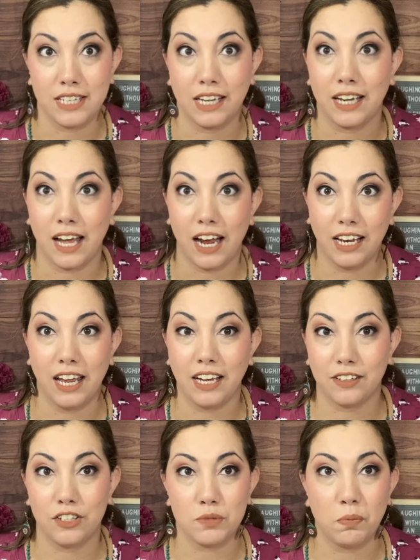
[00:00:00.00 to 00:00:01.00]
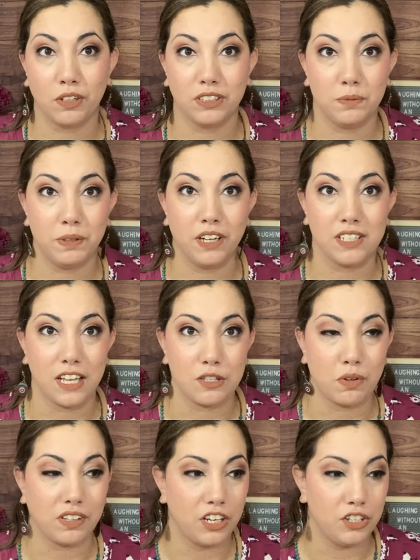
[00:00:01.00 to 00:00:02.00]
Like, I like these boxes because that's
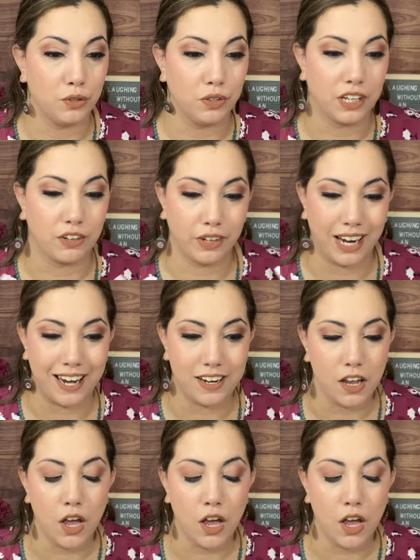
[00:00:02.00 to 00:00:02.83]
what they do. They create